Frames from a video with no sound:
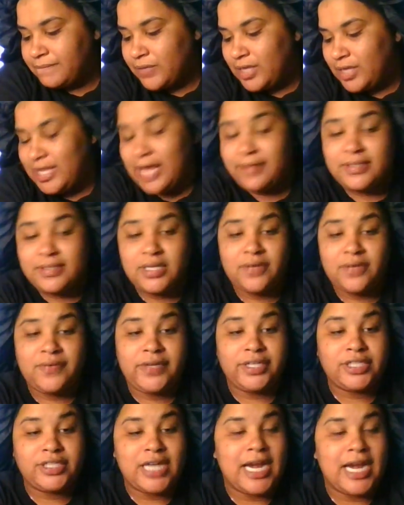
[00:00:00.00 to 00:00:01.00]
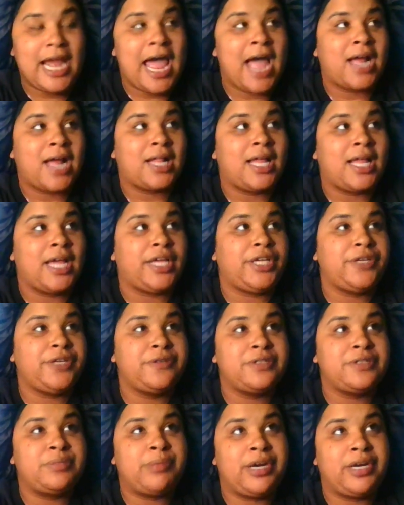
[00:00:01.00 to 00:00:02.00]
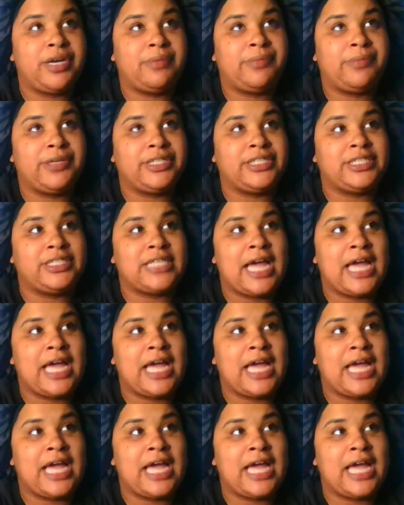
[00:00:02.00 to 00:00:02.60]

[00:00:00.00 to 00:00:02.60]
They was over here trying to act like you was burning bridges.